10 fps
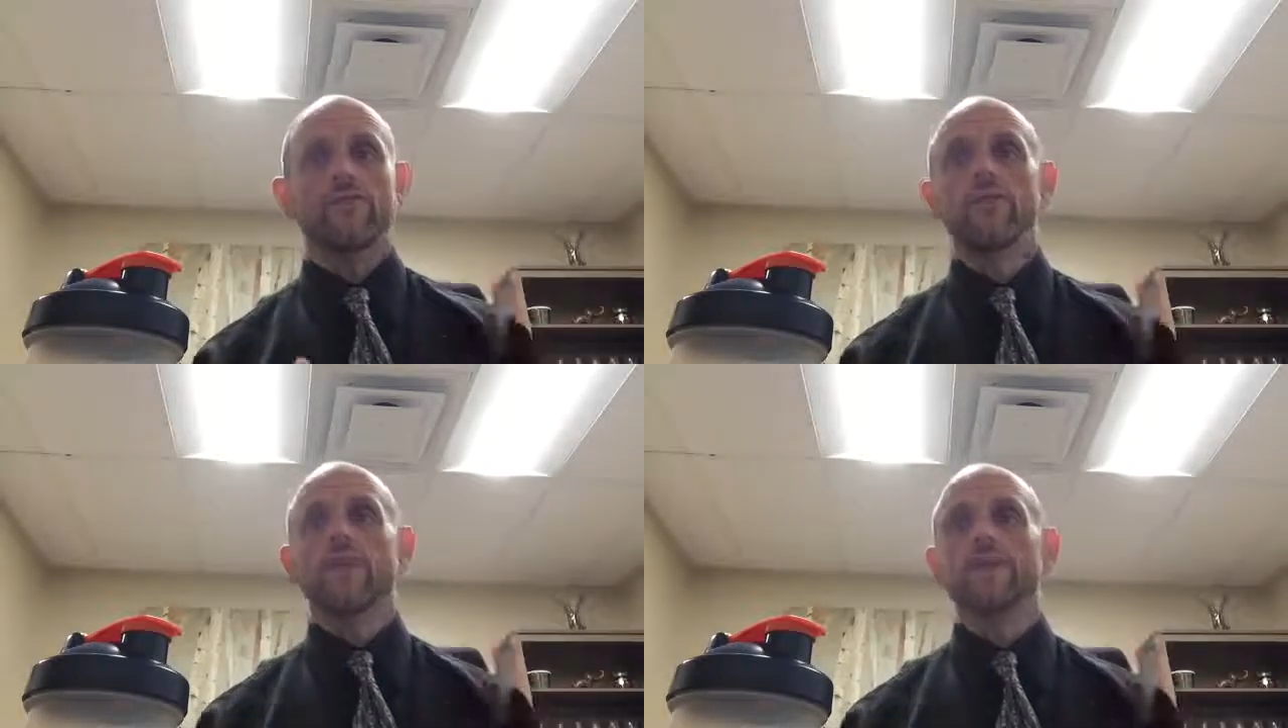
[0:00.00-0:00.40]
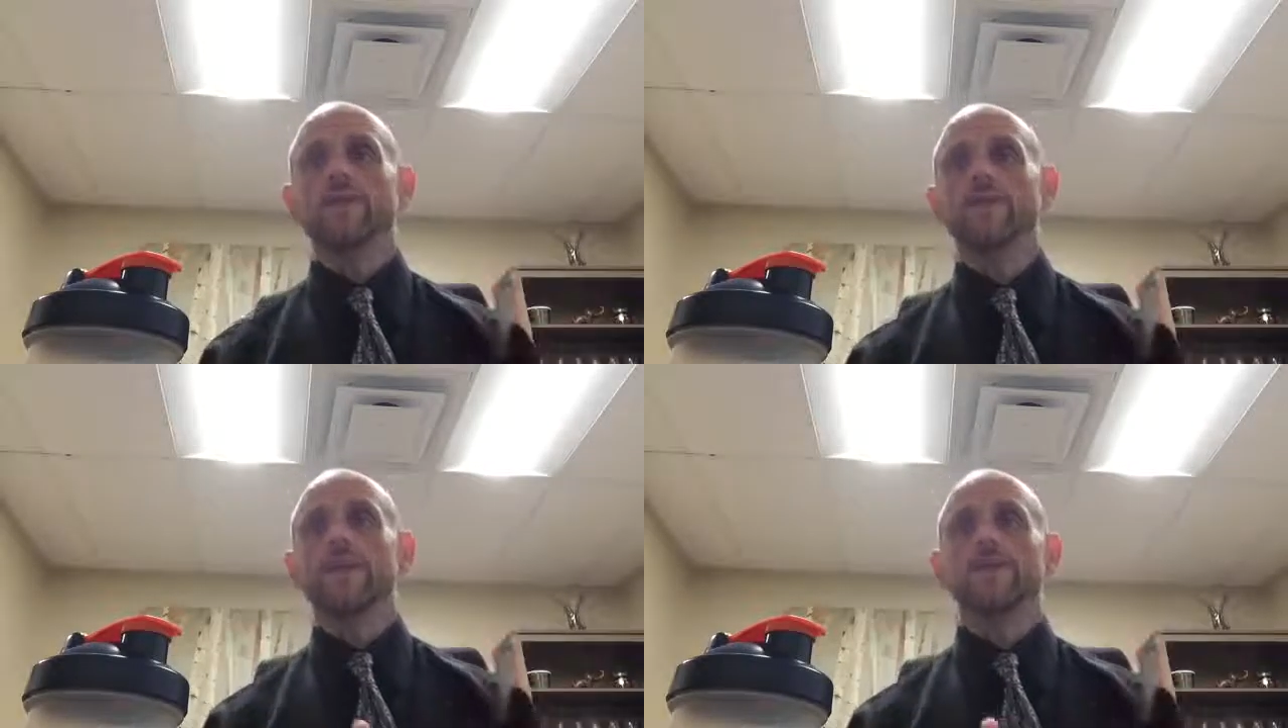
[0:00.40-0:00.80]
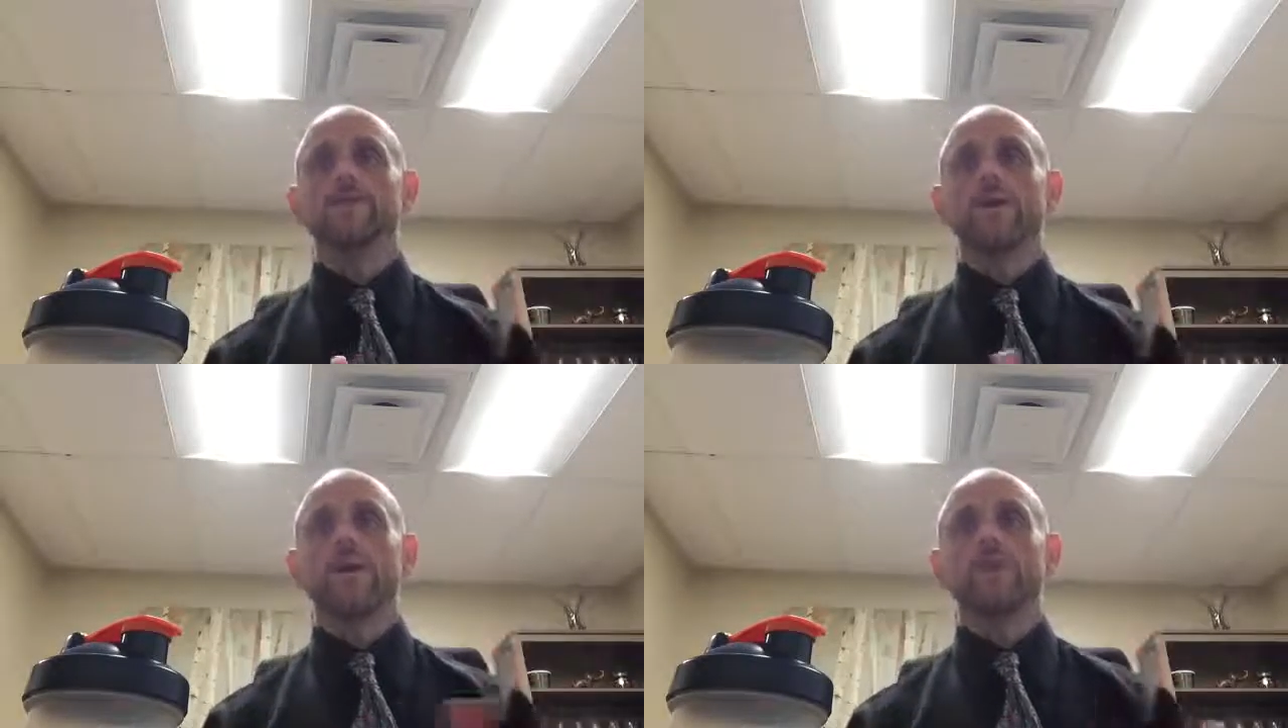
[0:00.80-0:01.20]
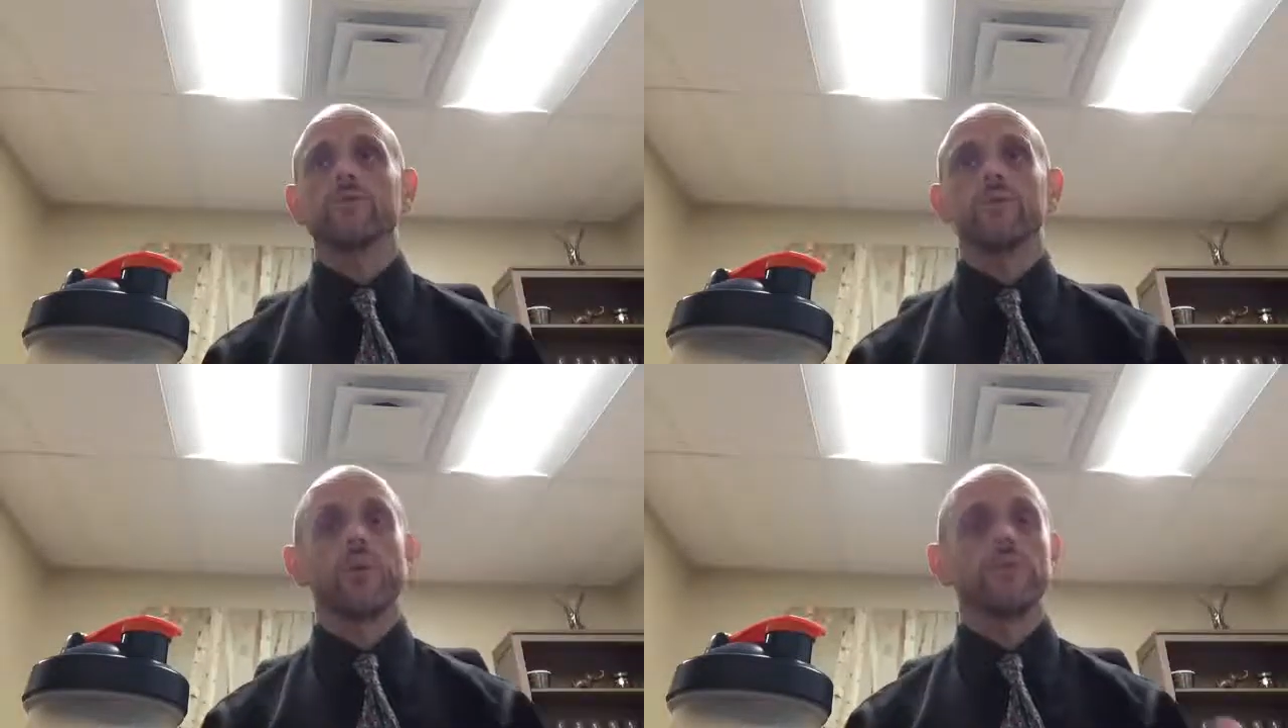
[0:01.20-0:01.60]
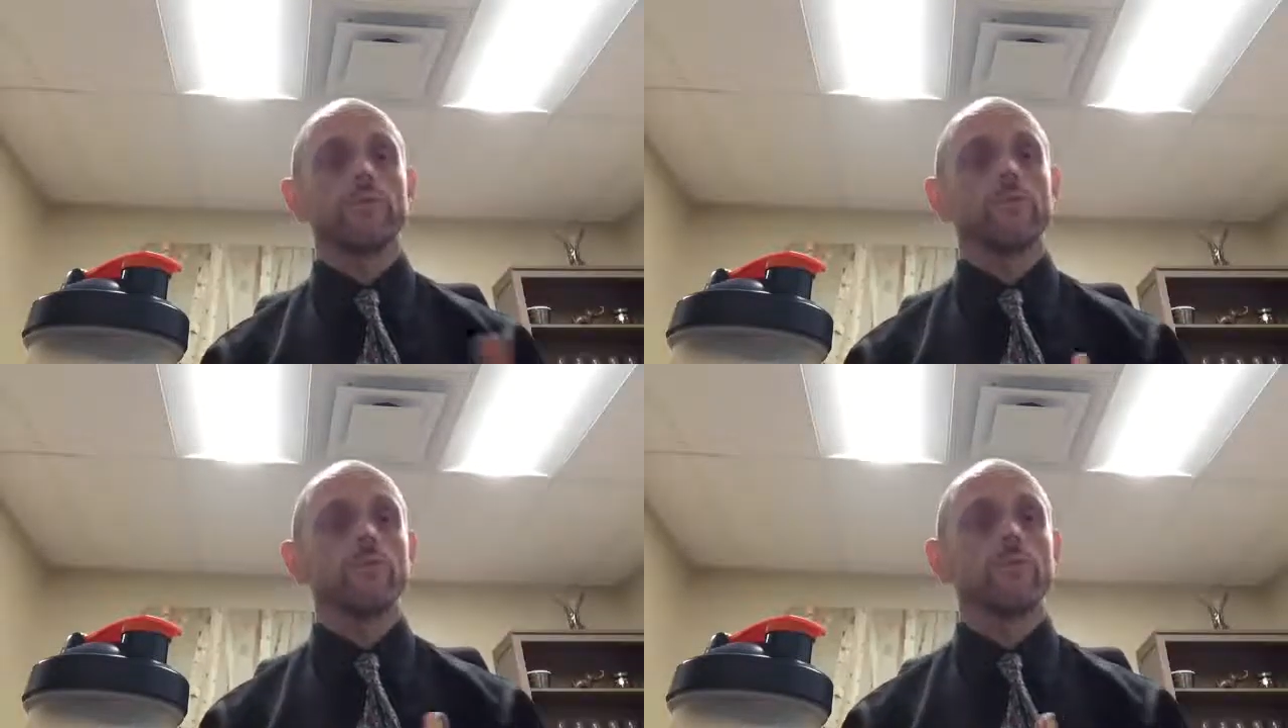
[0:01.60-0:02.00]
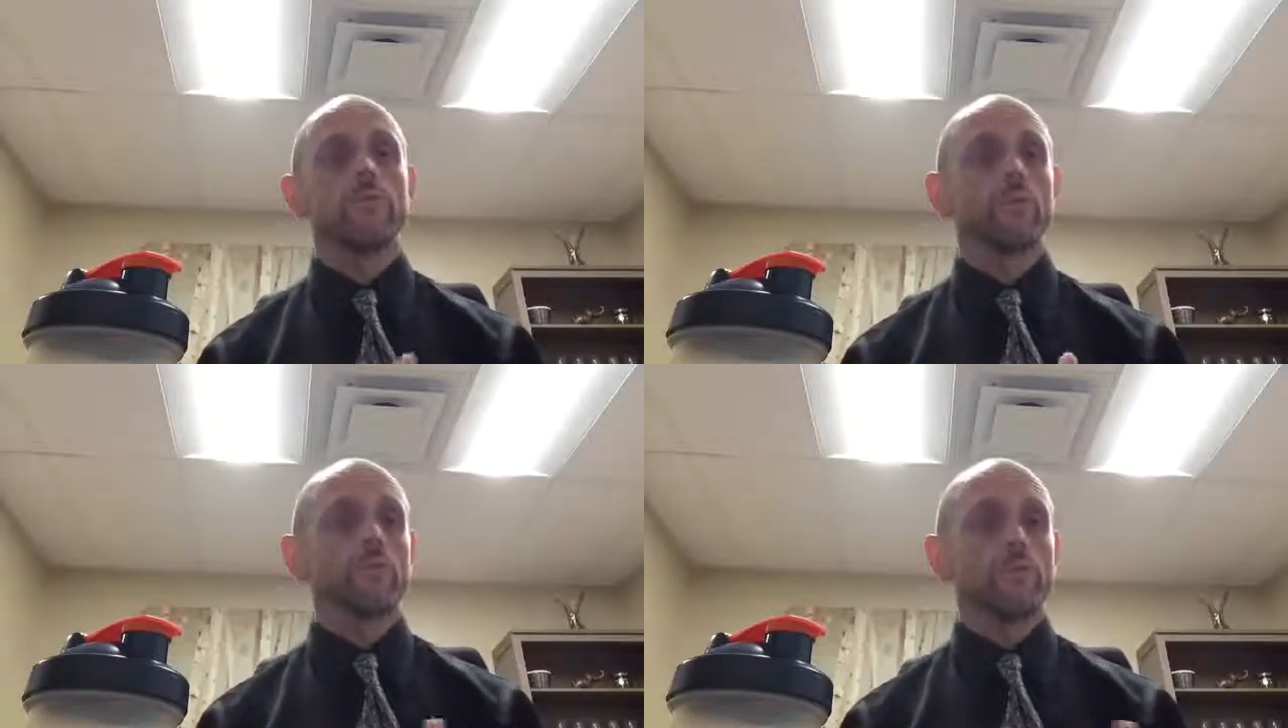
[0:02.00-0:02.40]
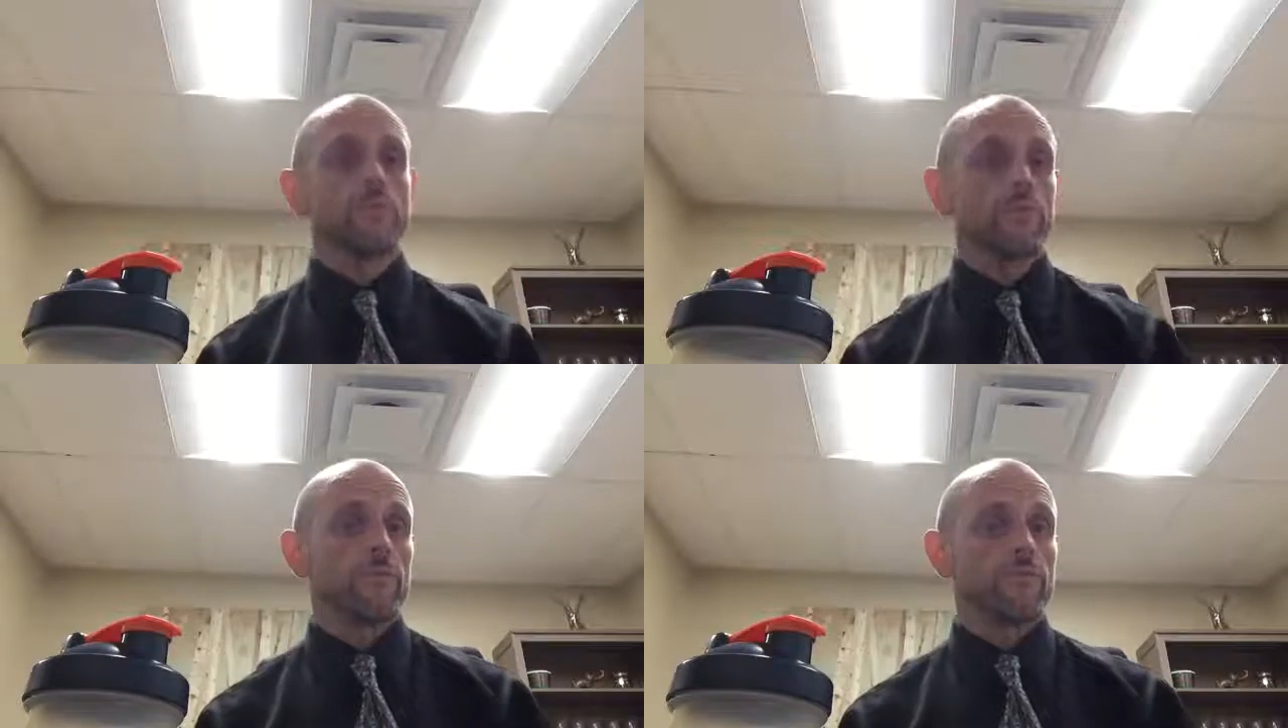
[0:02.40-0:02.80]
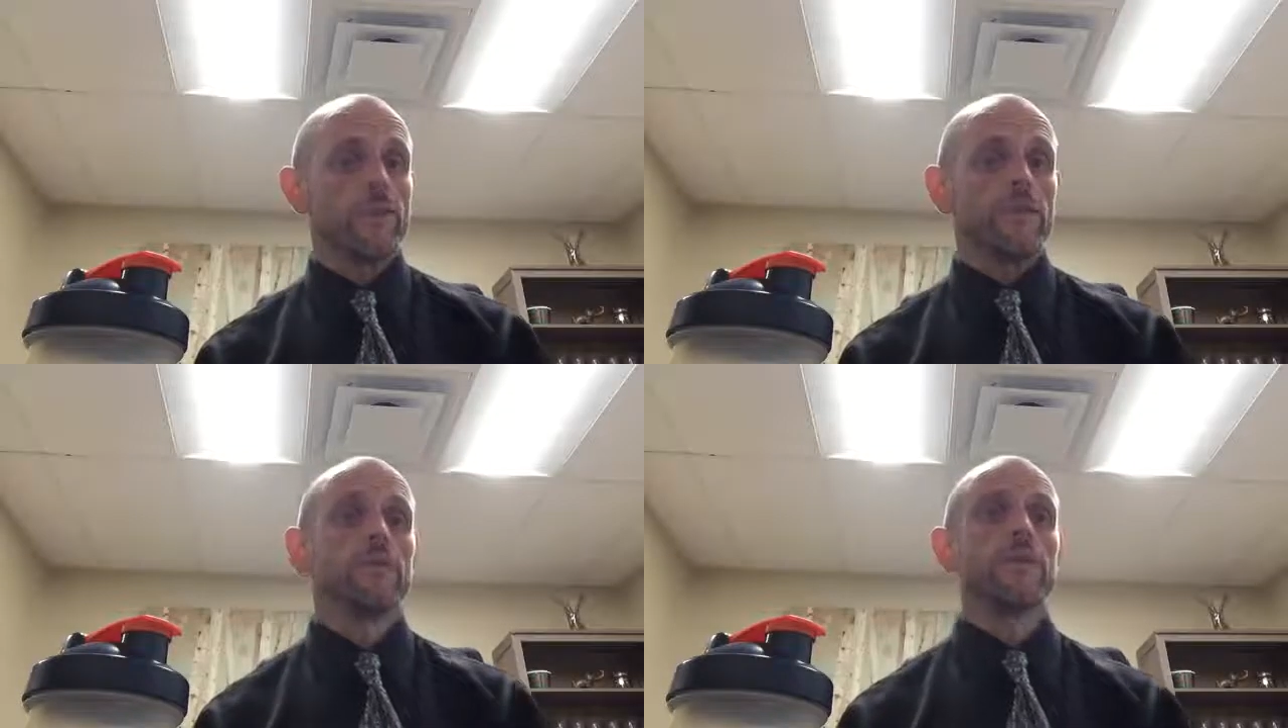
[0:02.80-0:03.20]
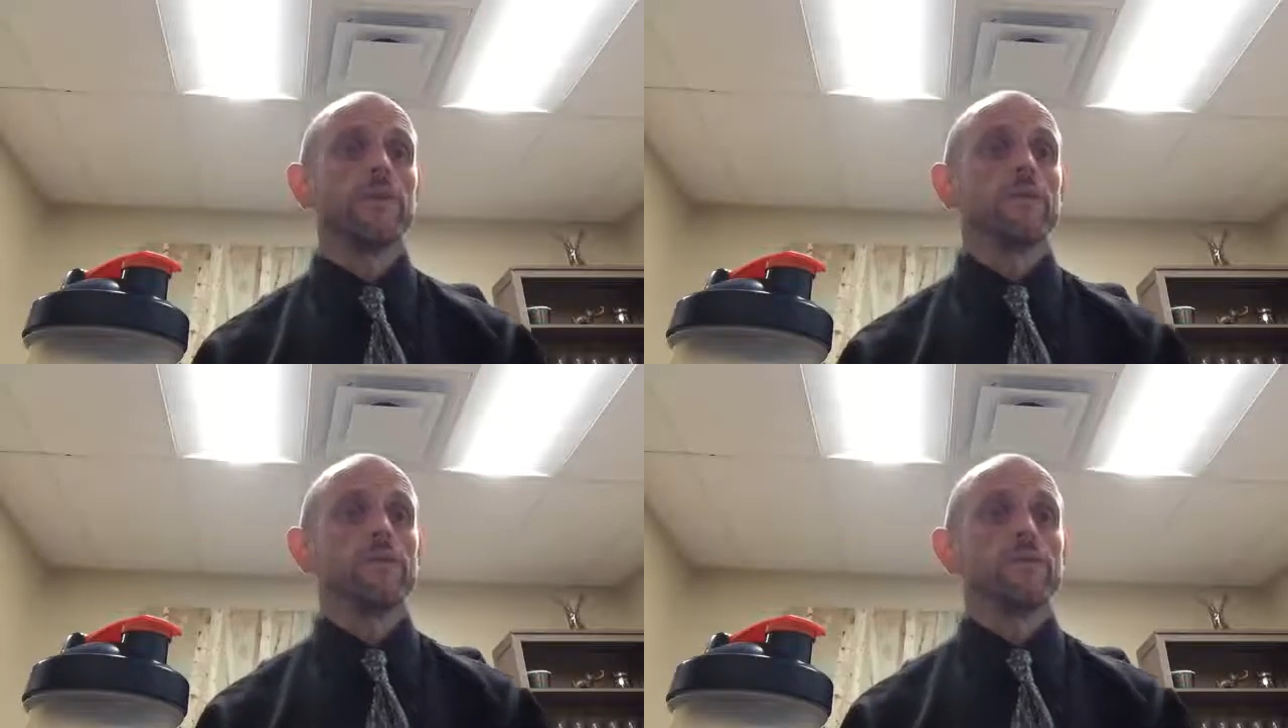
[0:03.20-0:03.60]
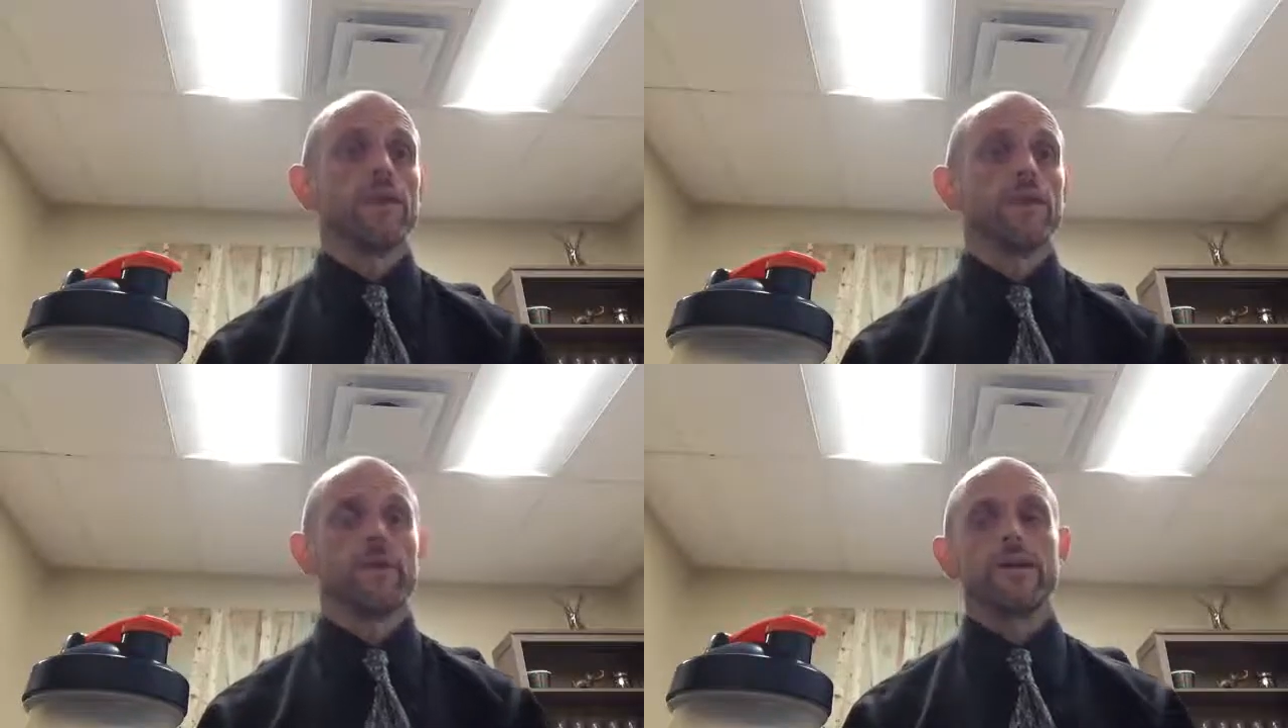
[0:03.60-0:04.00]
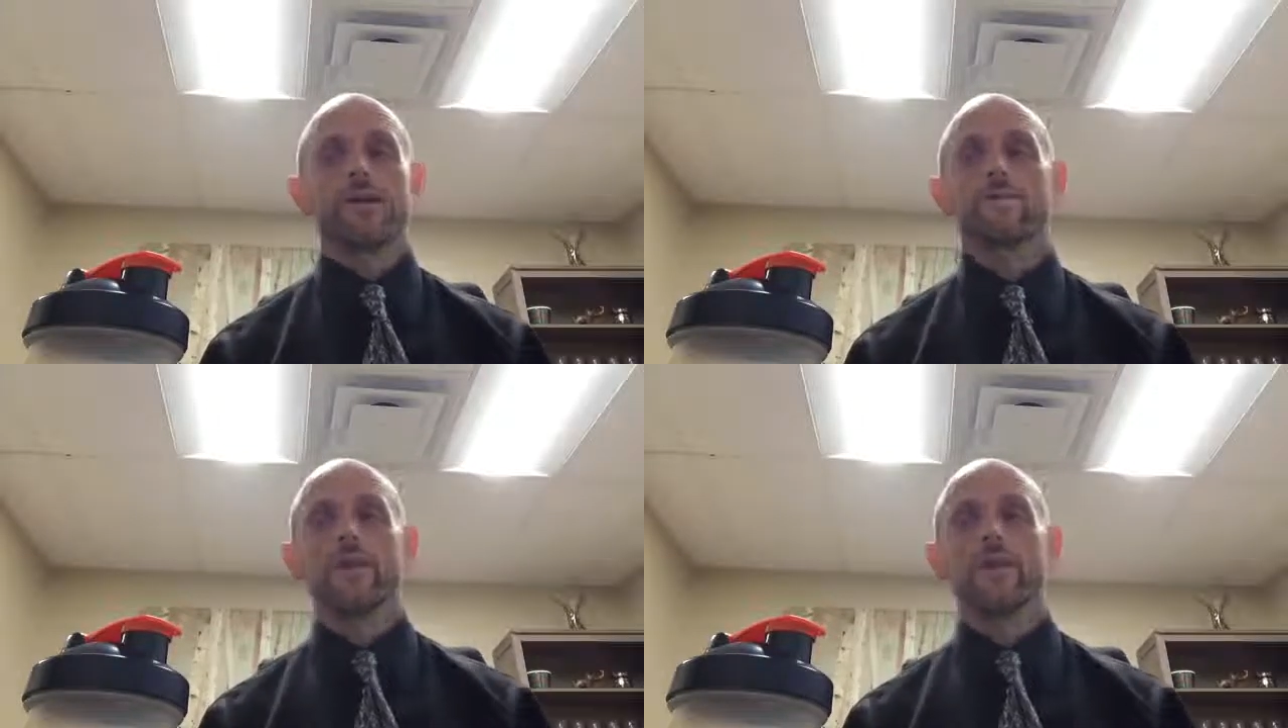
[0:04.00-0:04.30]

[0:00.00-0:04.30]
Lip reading: You'll get to later in your workouts where normally maybe you wouldn't be able to move so much weight, moving it better.